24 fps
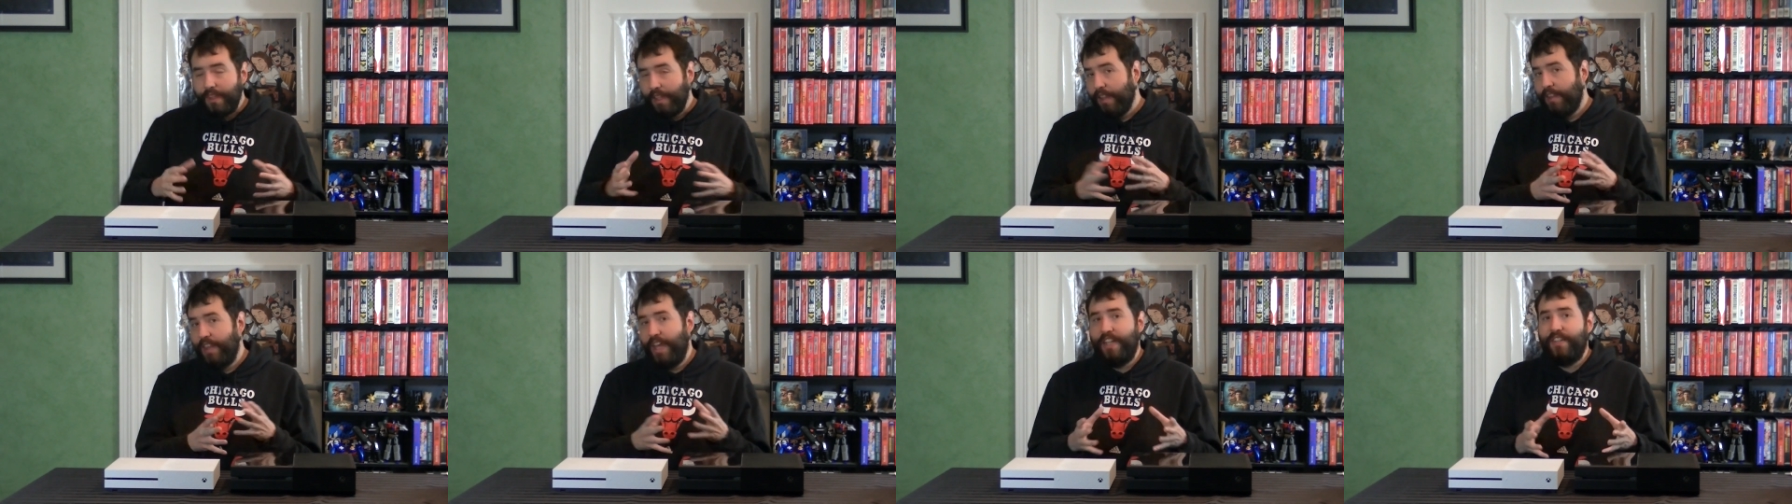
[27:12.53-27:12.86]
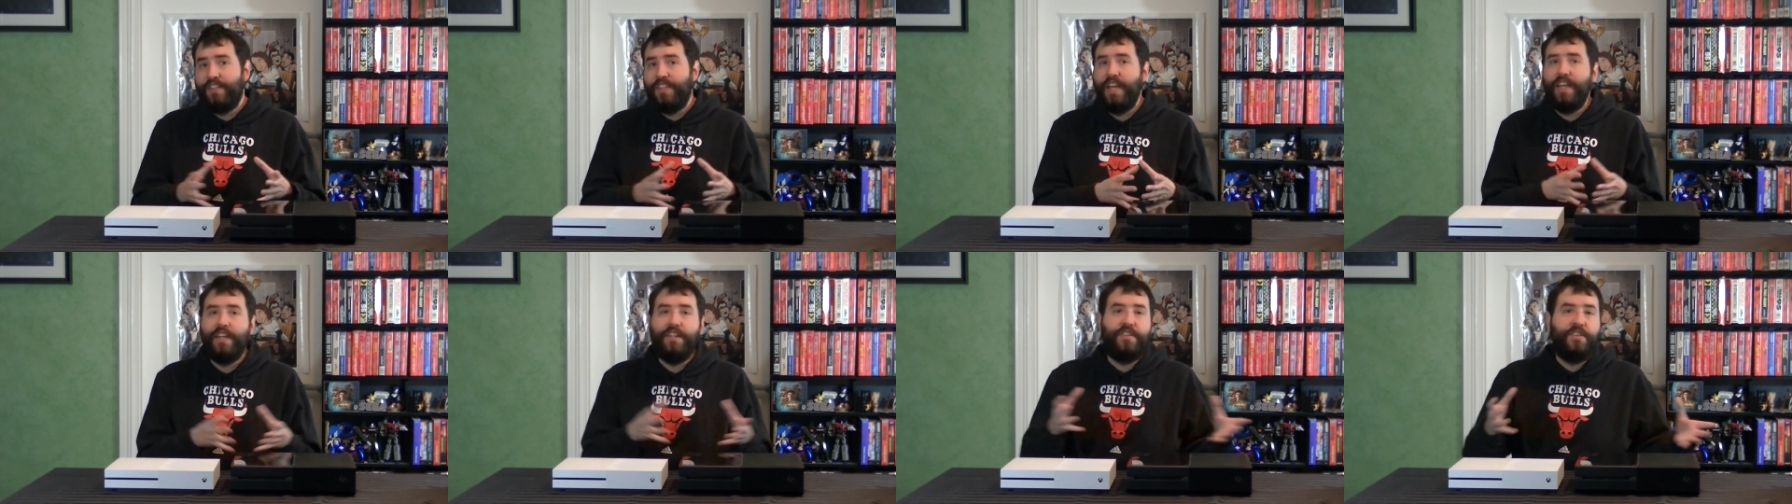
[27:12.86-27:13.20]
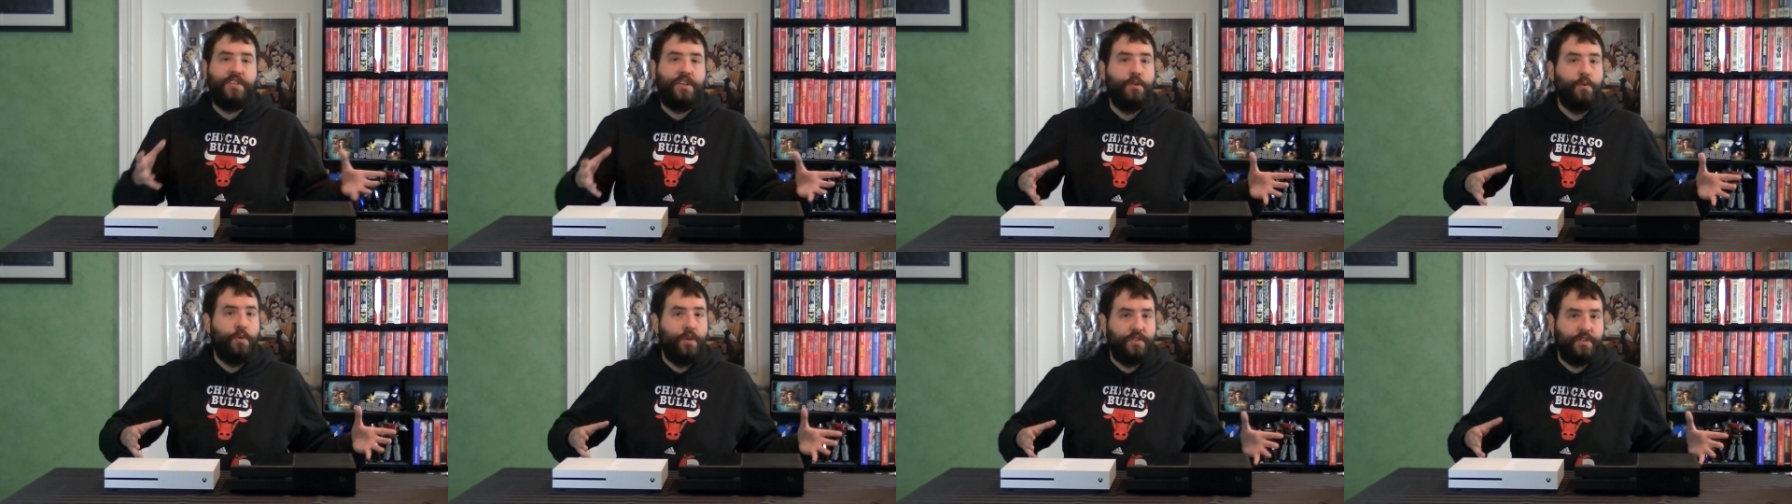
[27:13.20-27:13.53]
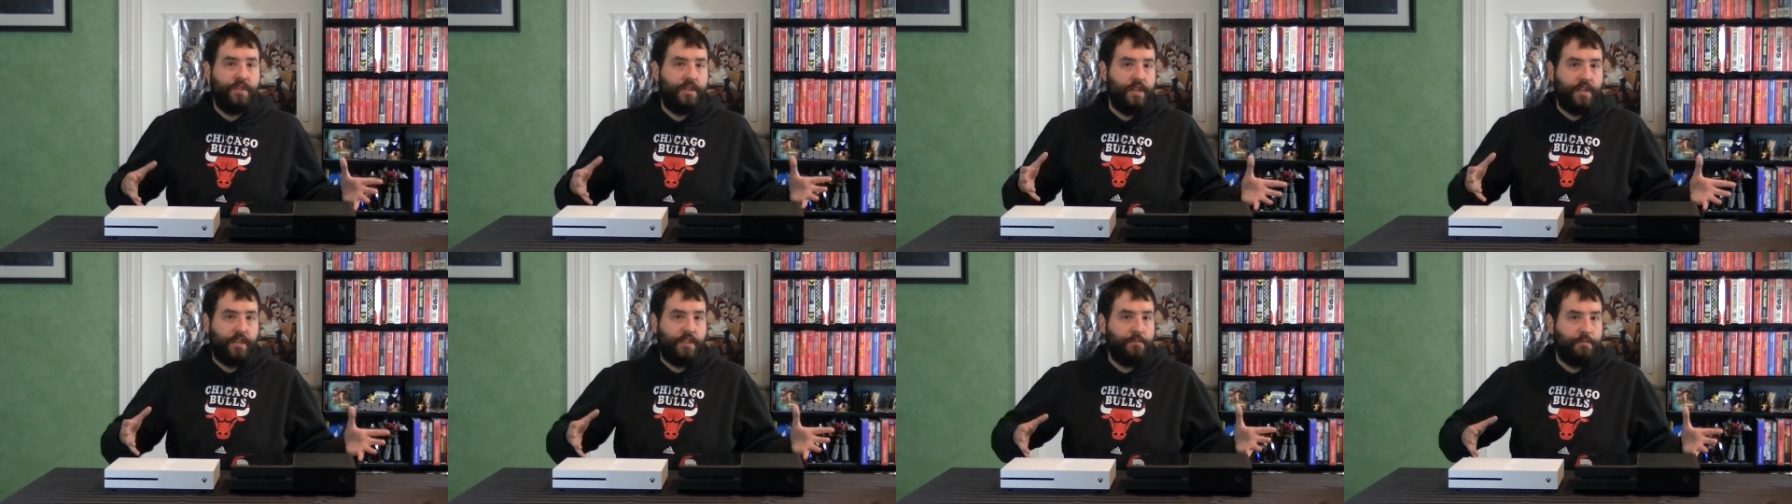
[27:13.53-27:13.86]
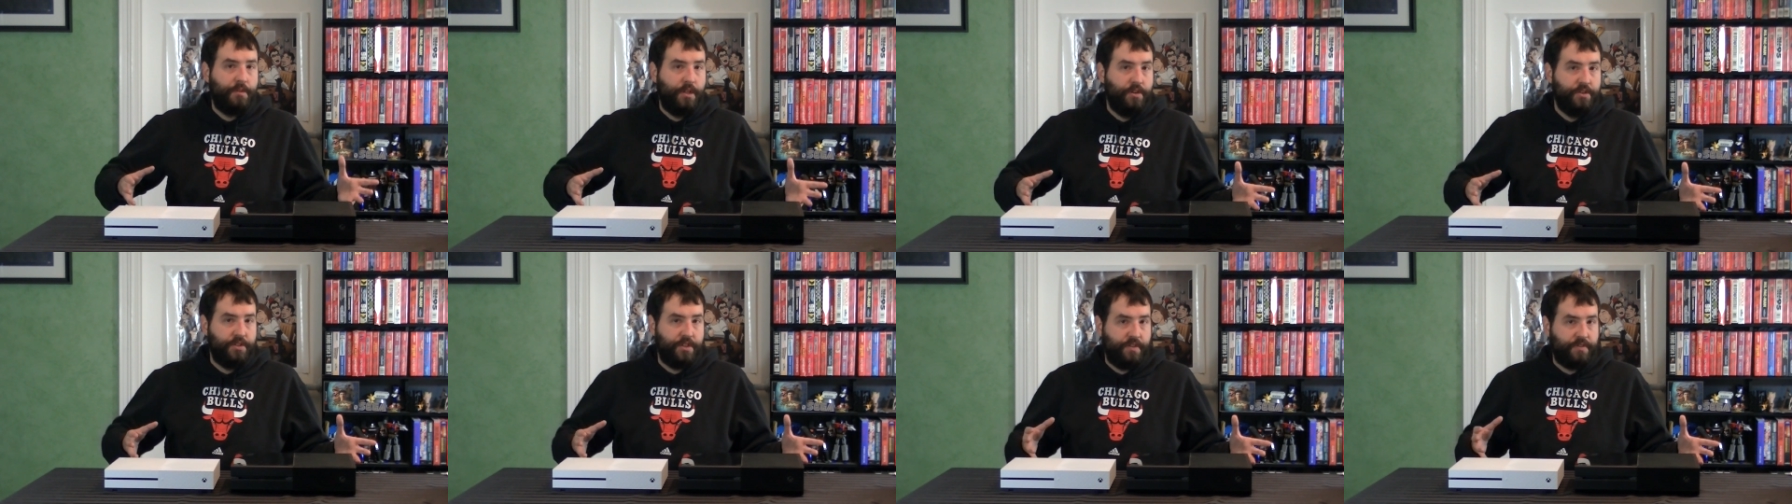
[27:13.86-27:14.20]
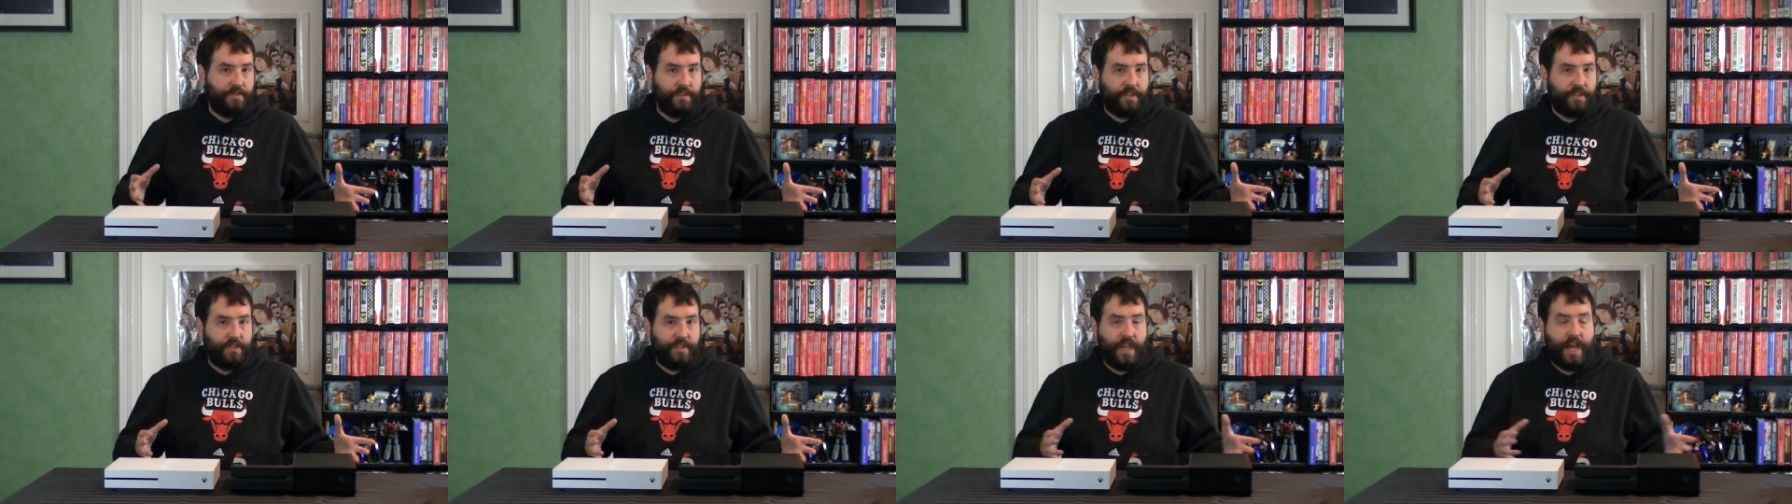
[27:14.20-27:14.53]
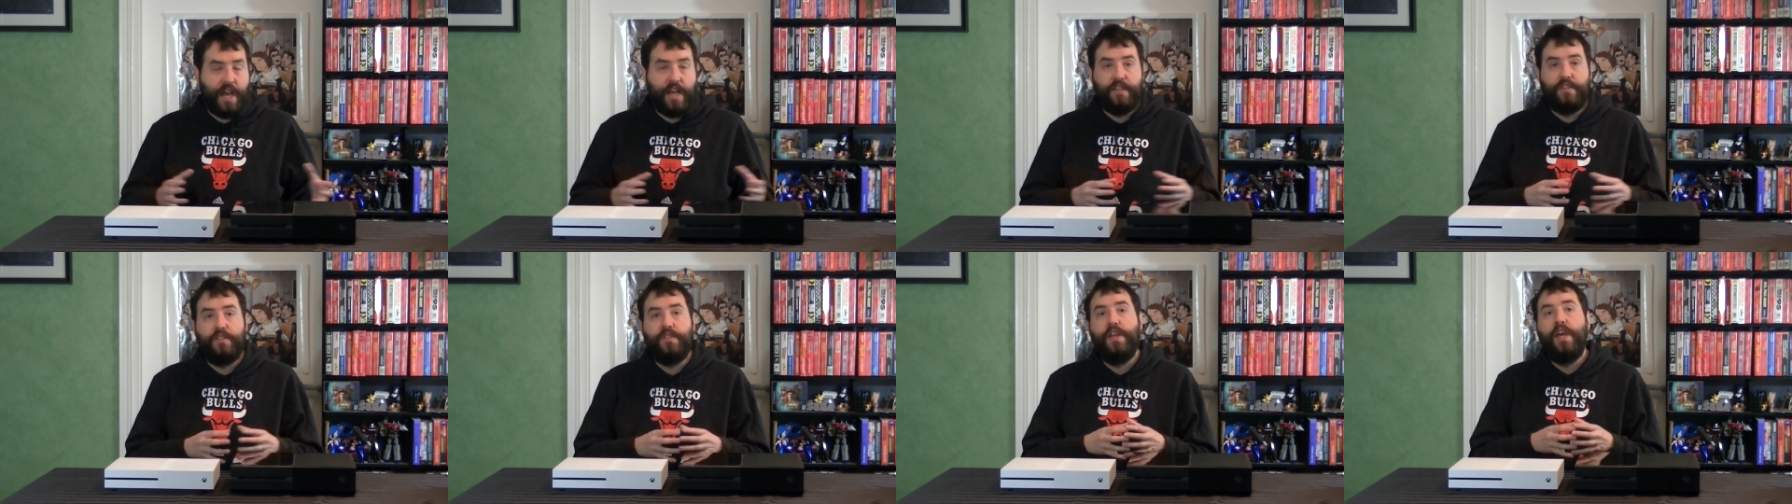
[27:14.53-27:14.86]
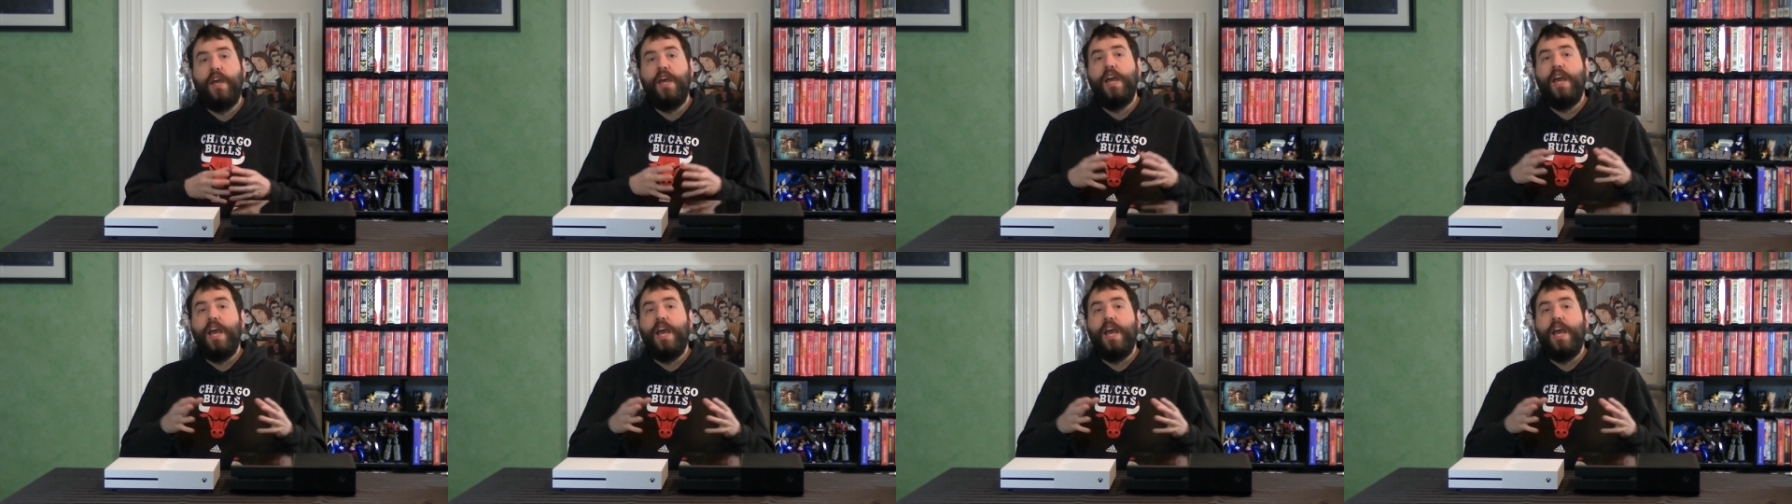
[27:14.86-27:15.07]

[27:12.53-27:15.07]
That said, it still wasn't an explosion of success.